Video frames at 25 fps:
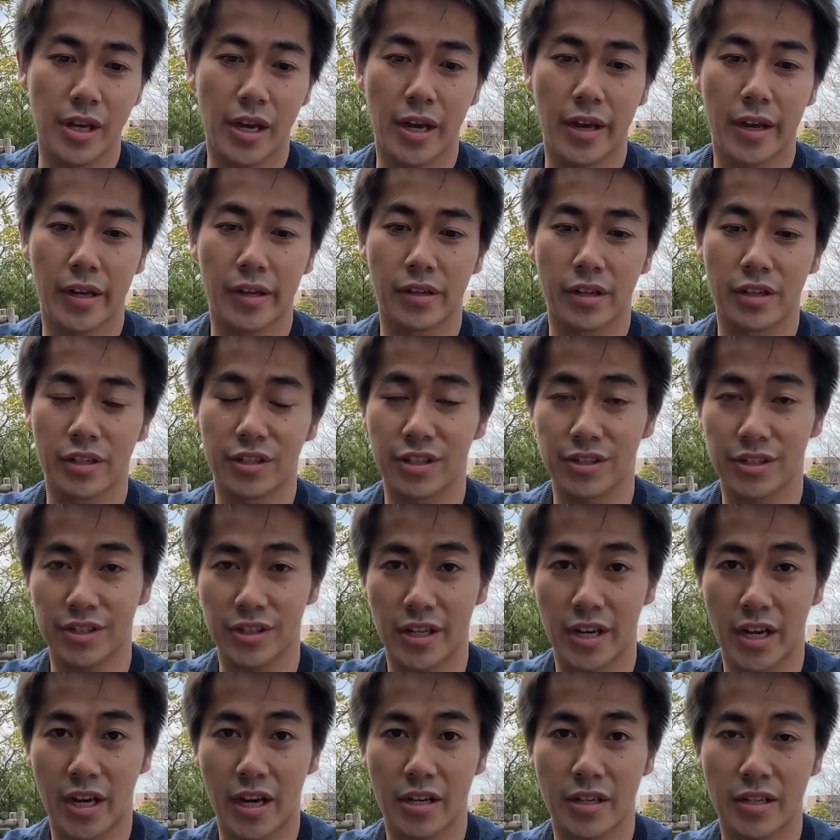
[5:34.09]
and
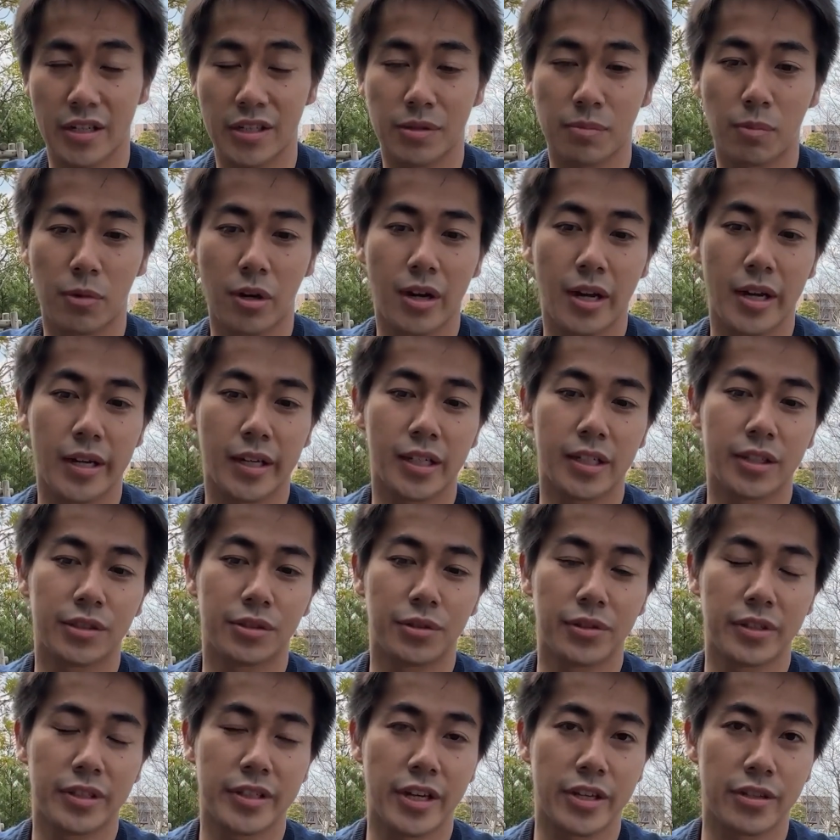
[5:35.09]
understand is more likely to
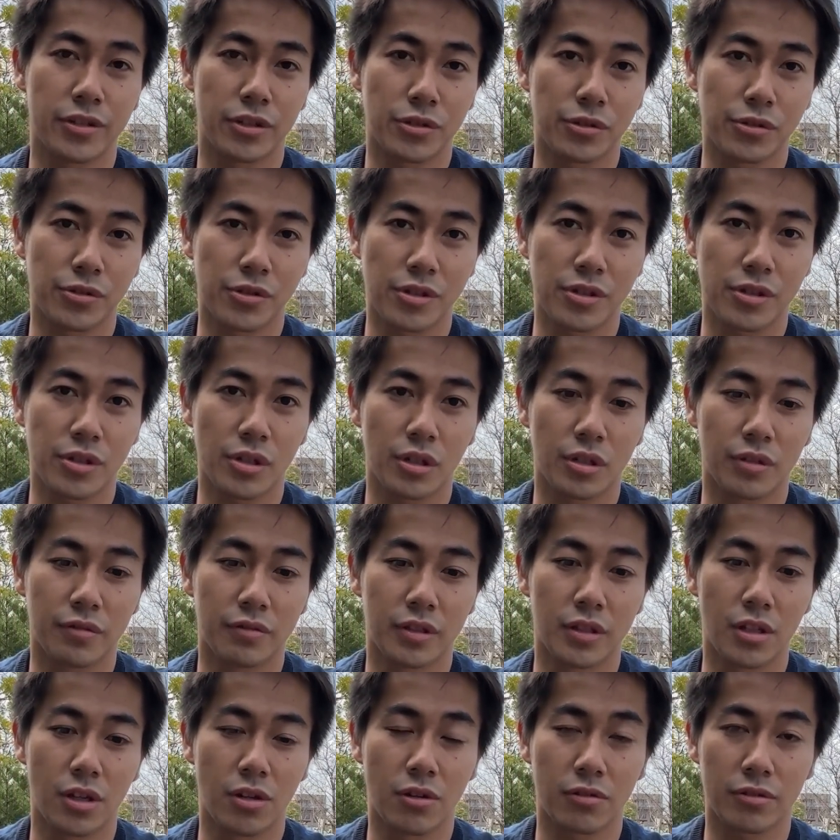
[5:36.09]
retain users over
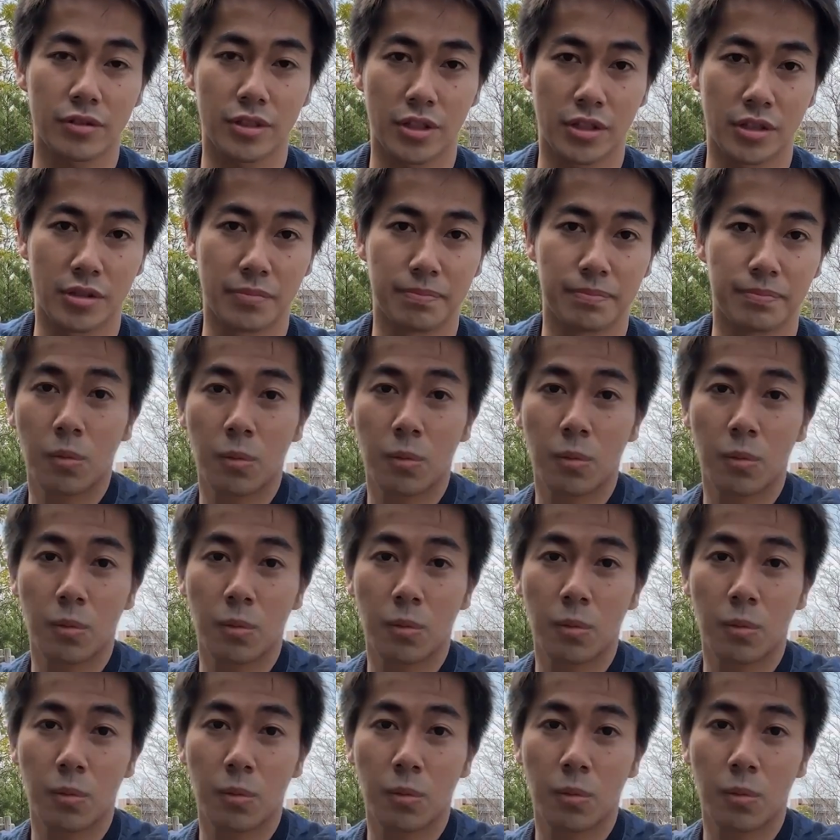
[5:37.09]
the long term.